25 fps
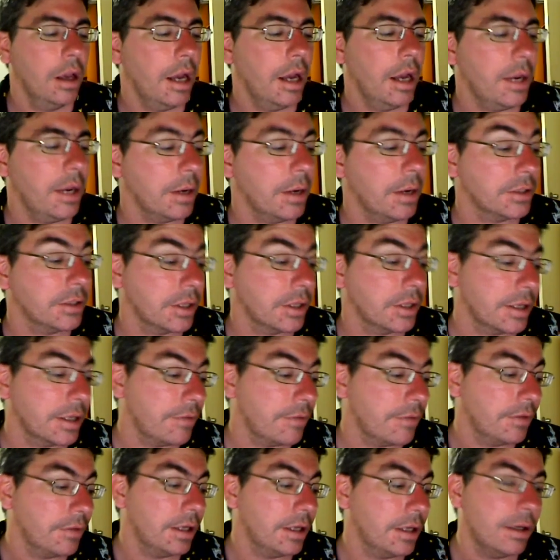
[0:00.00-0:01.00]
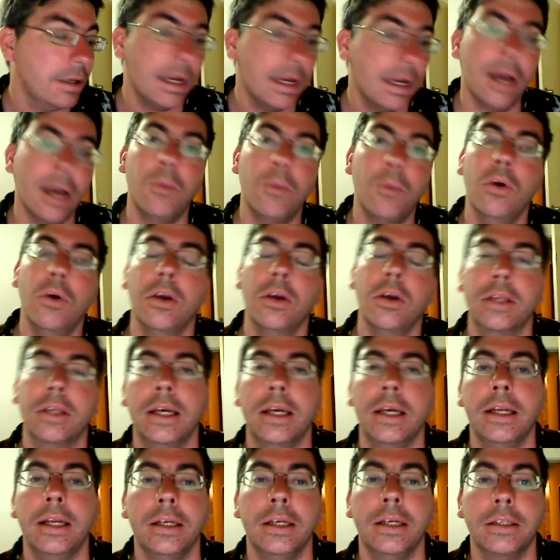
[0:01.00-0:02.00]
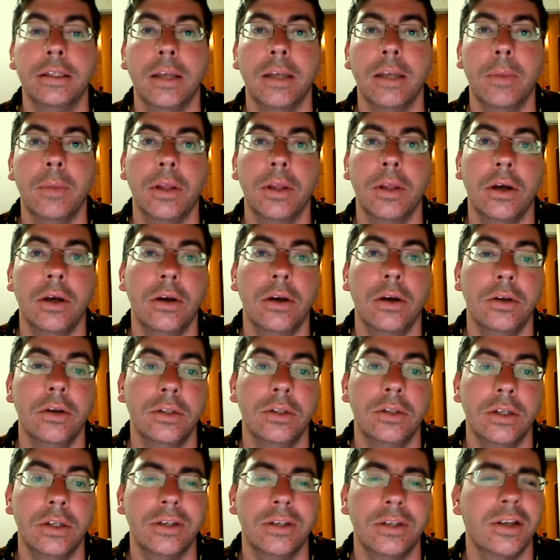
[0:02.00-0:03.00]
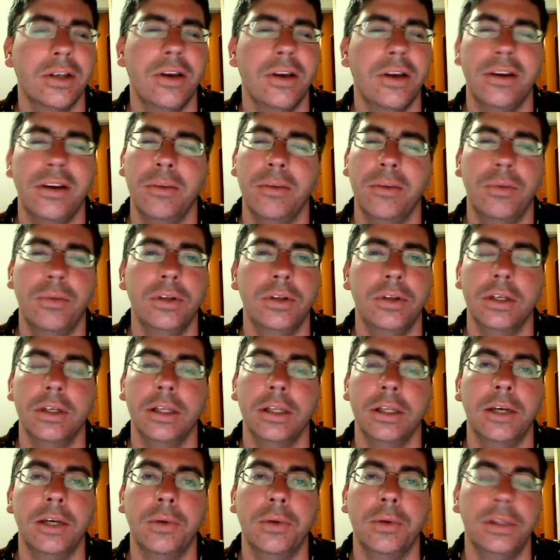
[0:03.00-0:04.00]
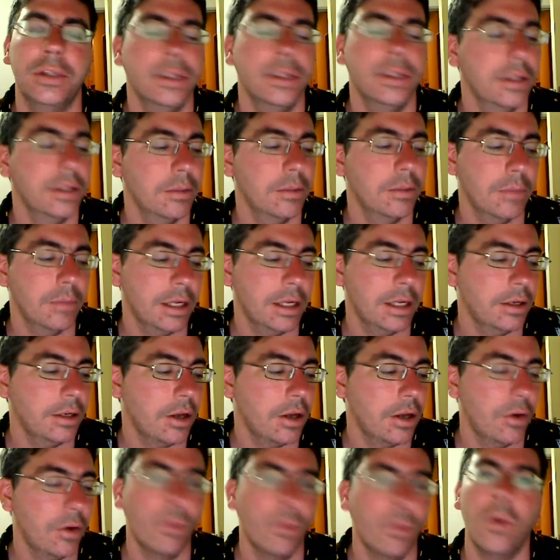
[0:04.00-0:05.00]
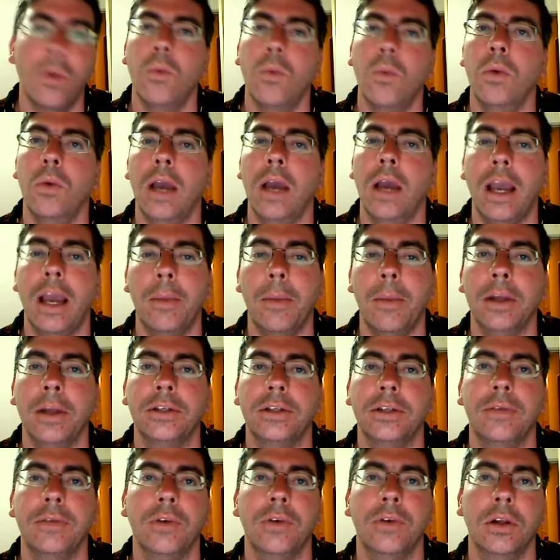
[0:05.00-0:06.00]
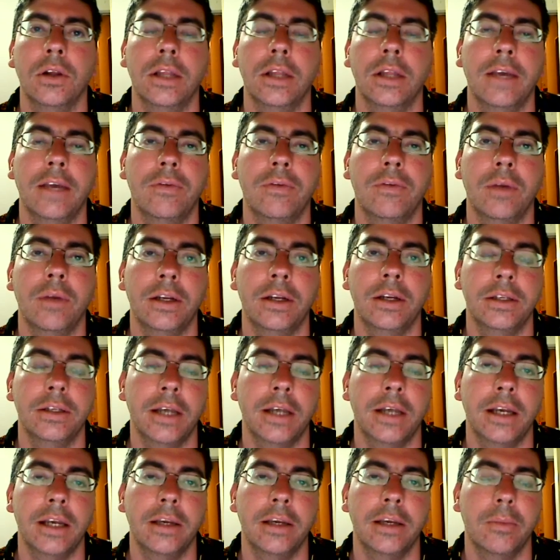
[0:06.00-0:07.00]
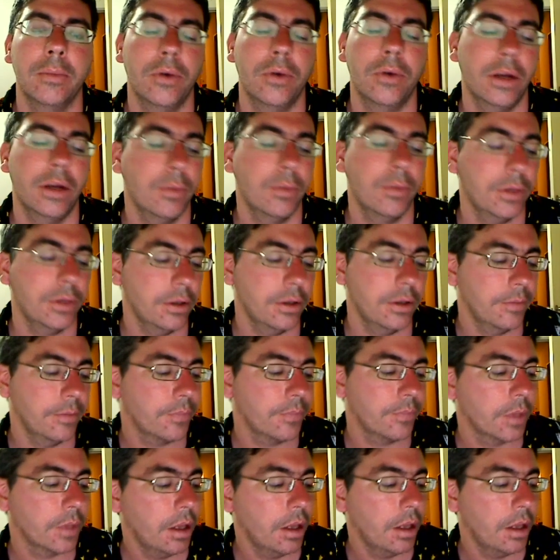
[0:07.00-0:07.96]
Anyway, so definitely worth getting some of those, just so you can put your liquids in them and know how much you've got left when you're taking them around with you.